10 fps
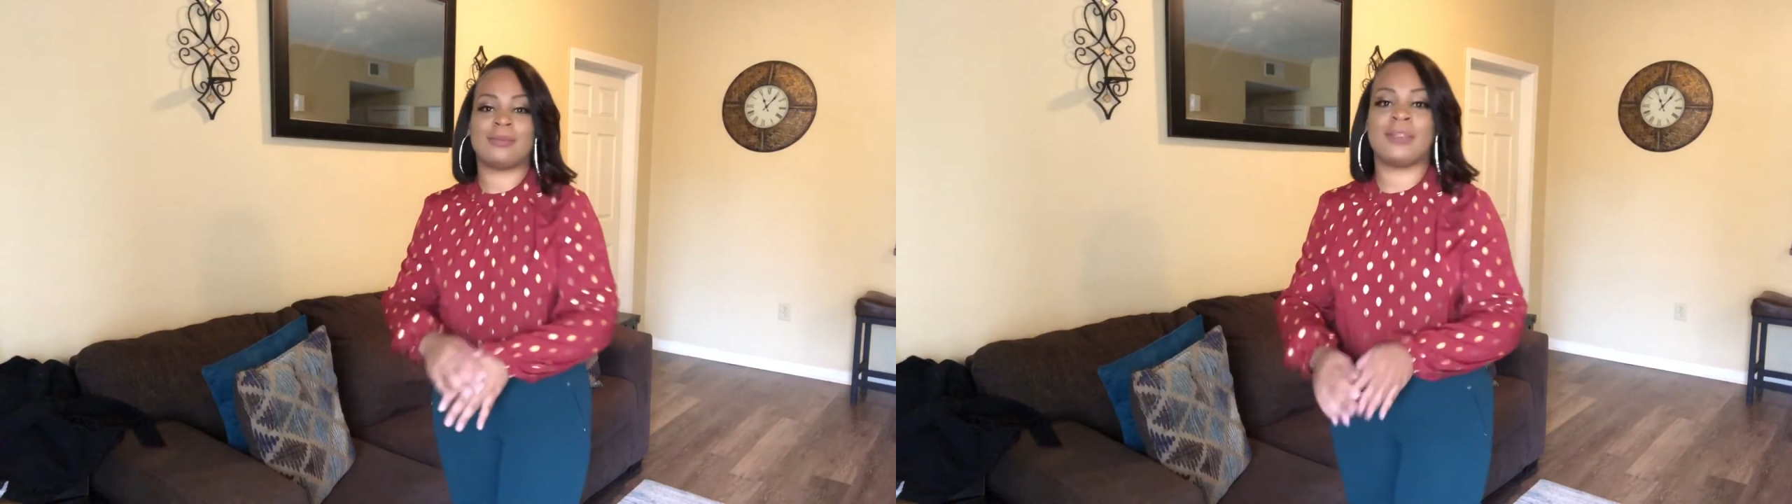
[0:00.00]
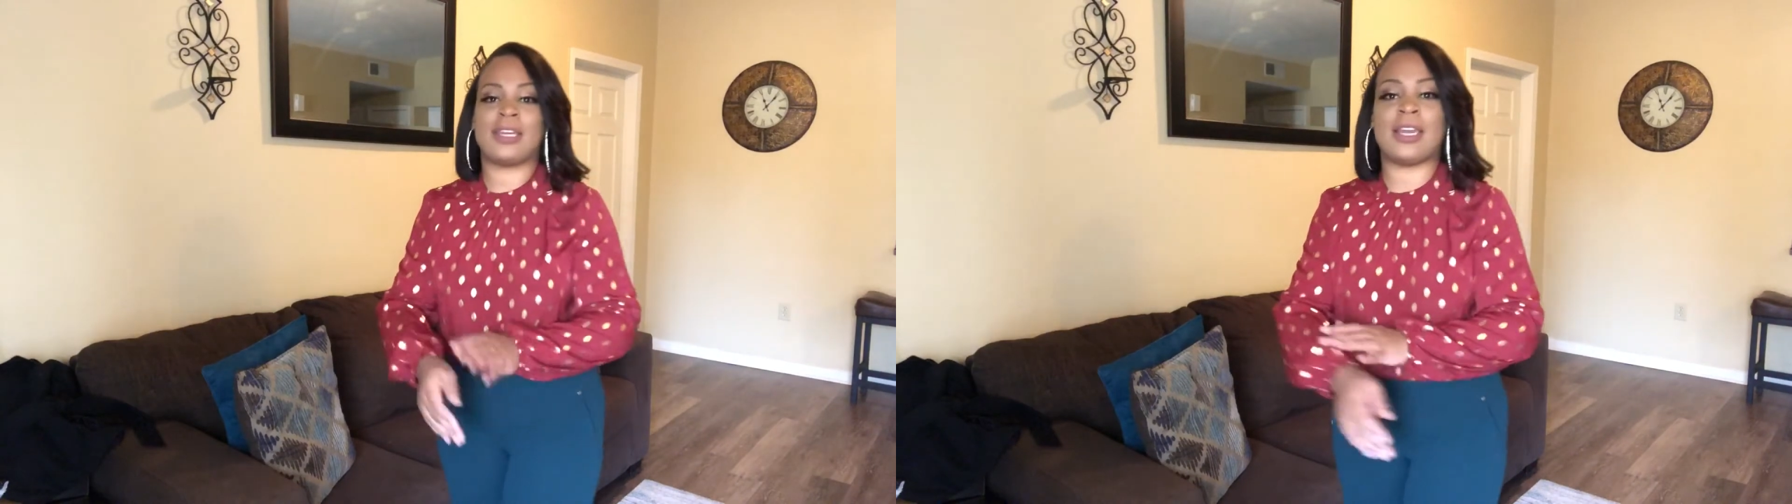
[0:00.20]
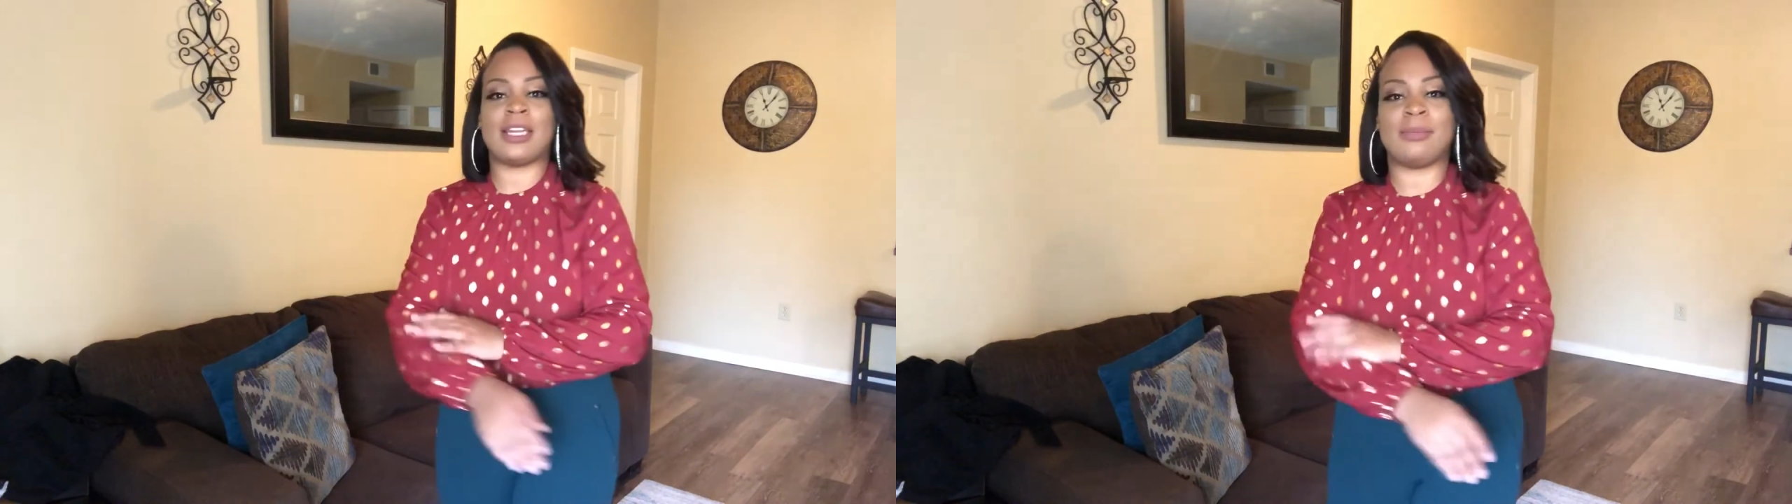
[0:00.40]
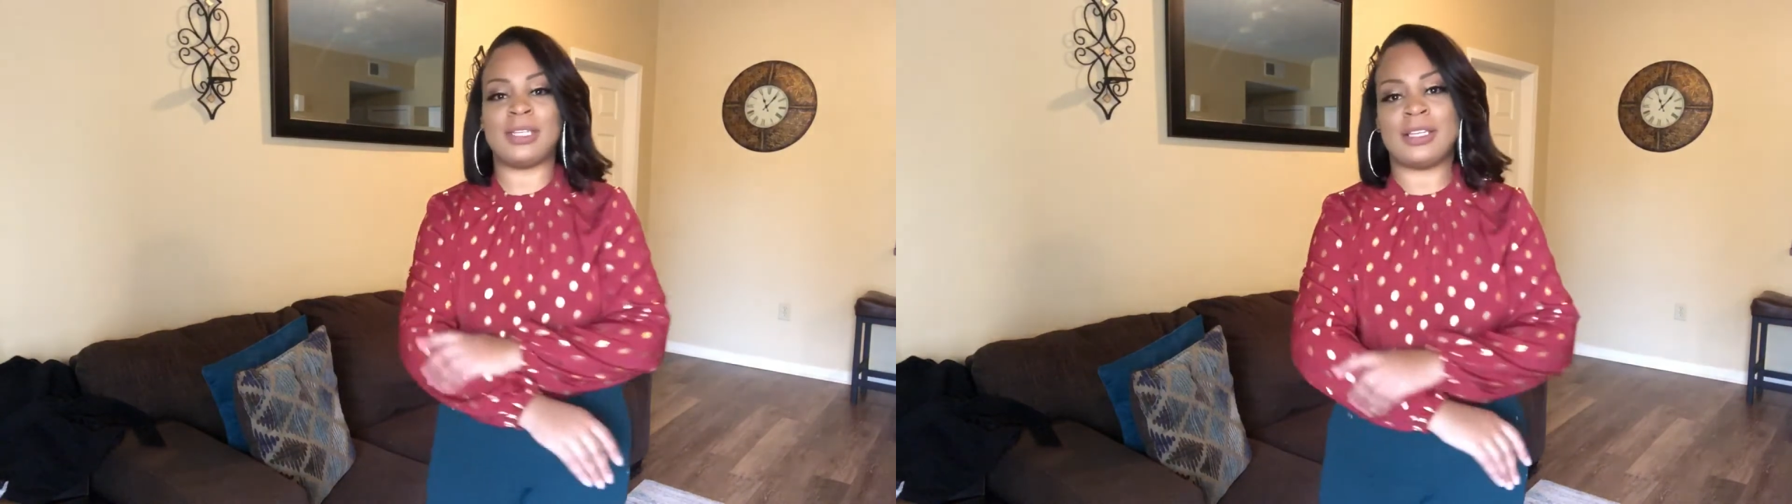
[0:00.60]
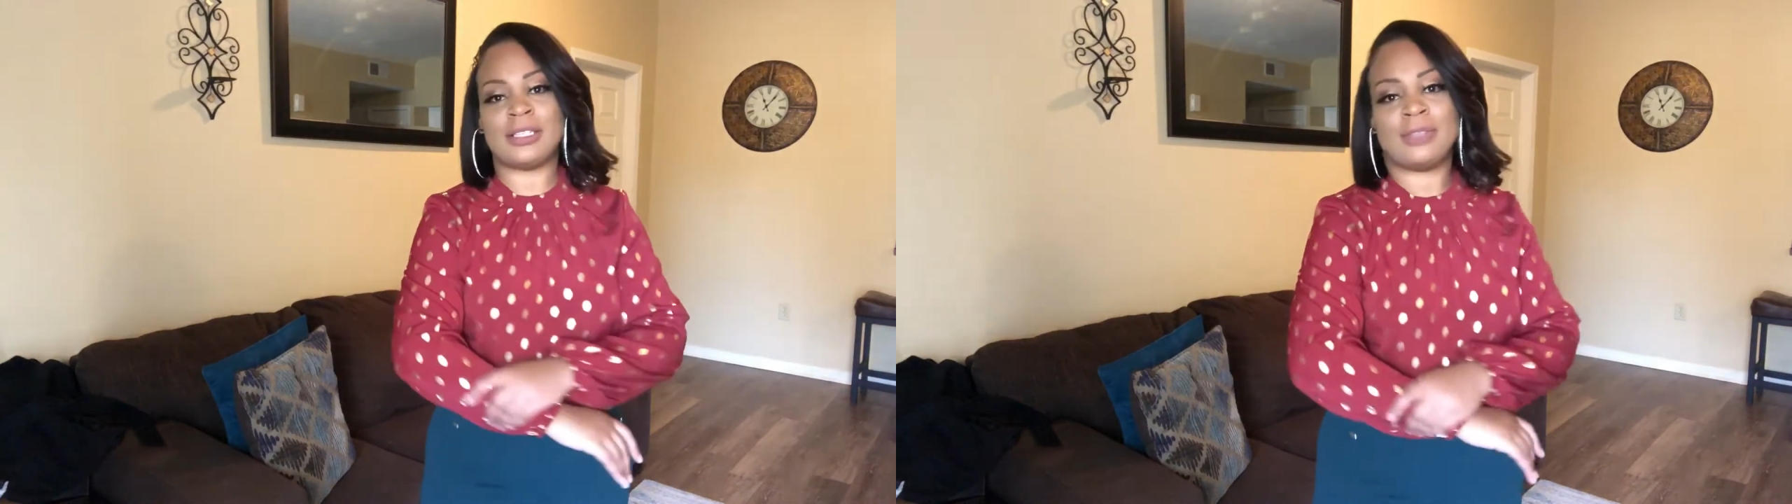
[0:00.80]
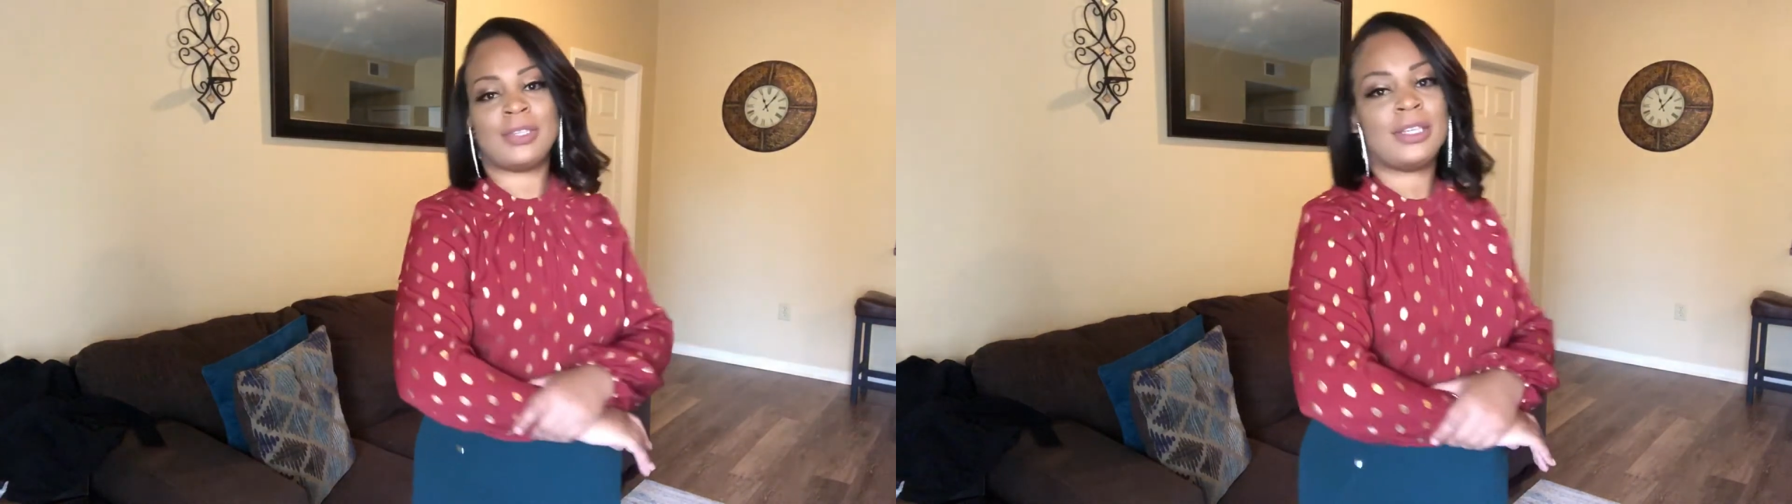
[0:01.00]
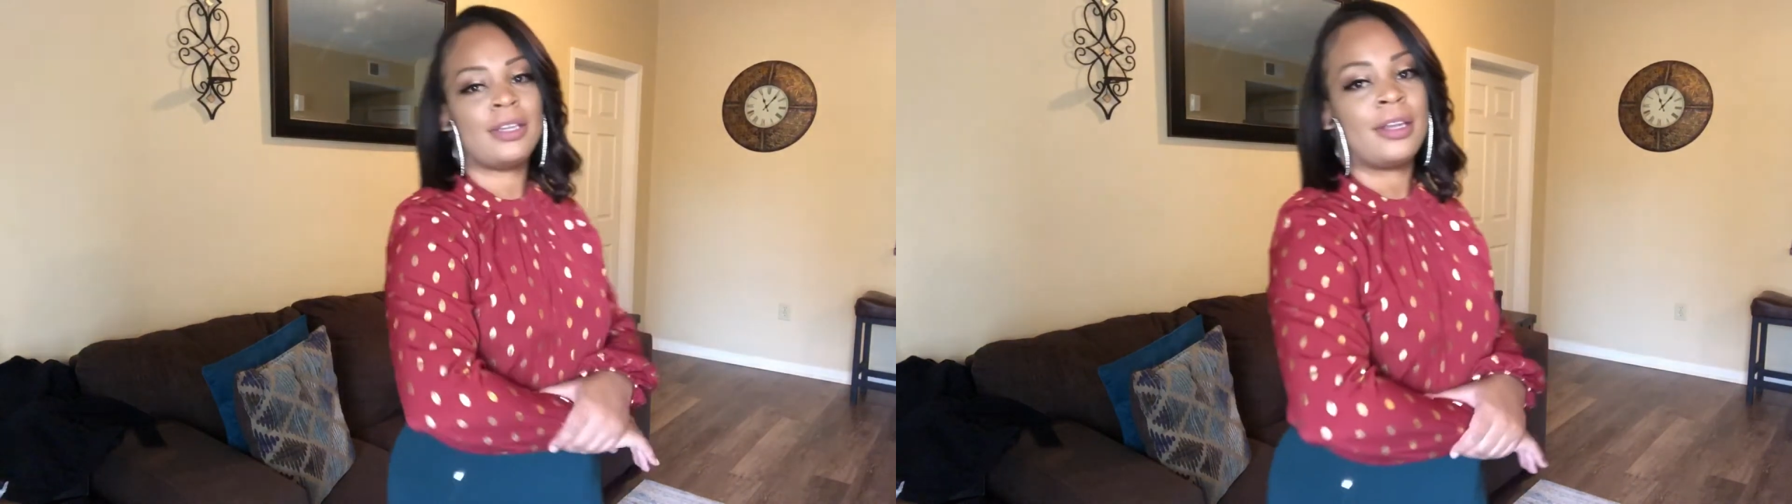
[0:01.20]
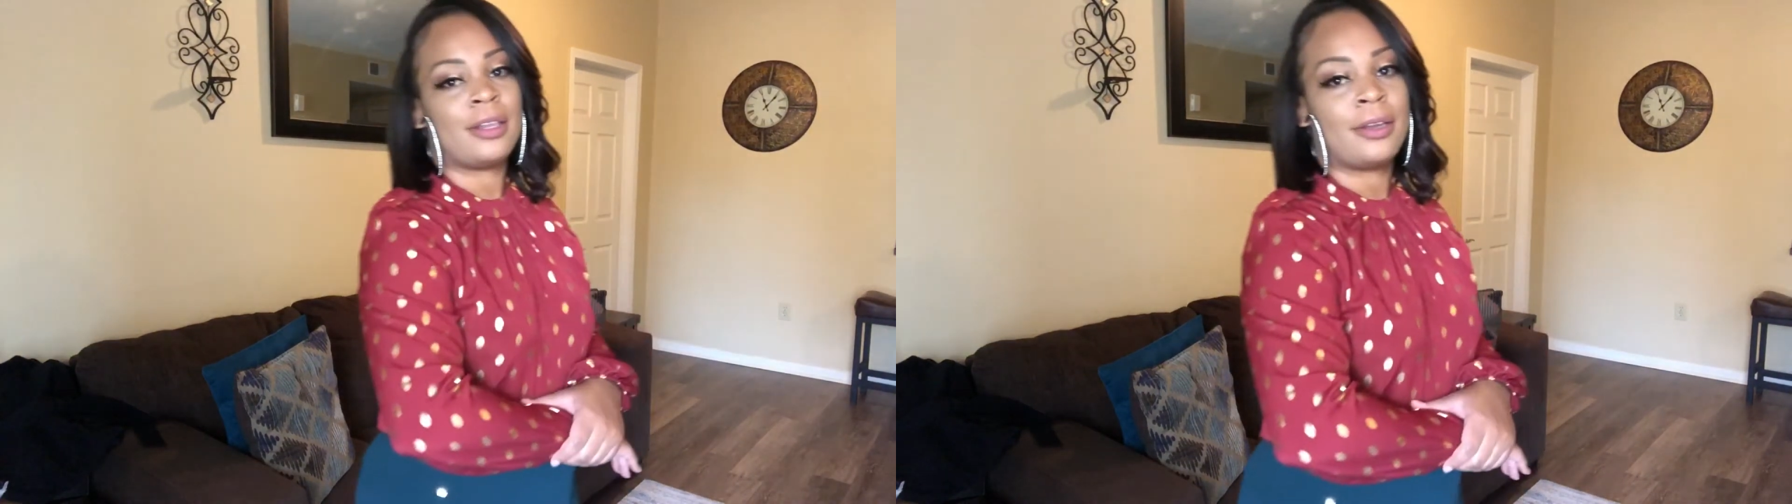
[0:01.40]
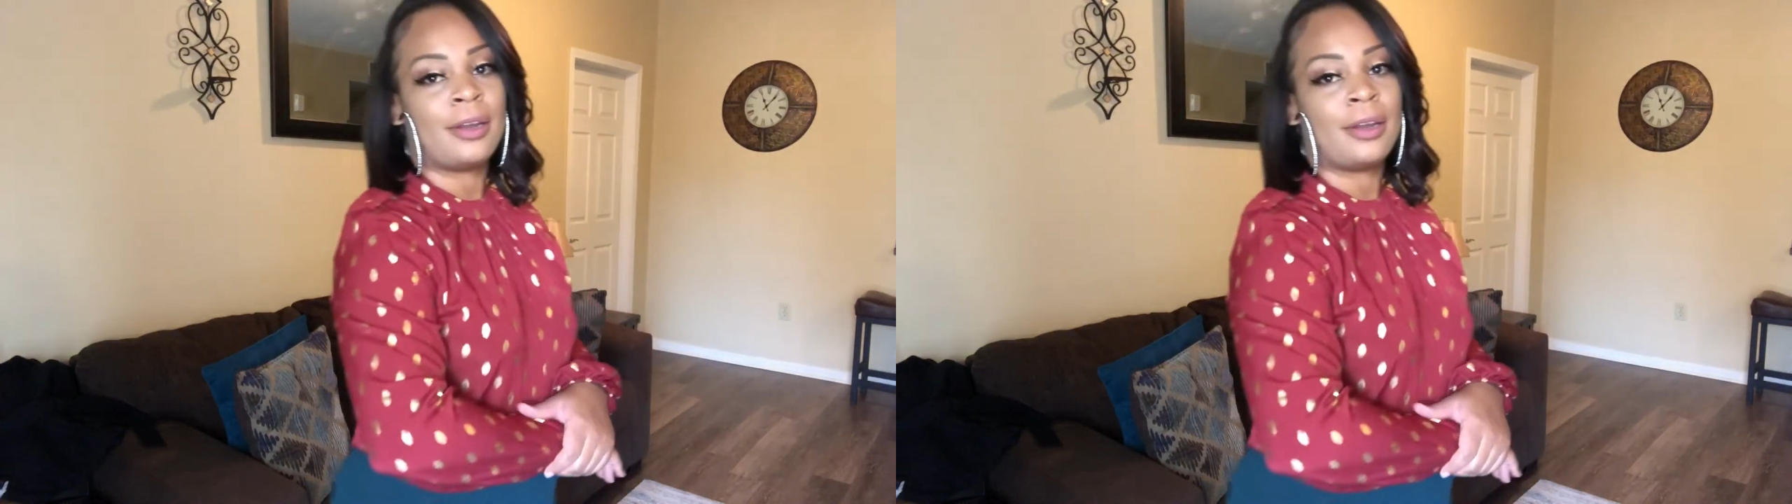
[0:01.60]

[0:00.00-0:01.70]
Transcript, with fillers: I got it because of the color.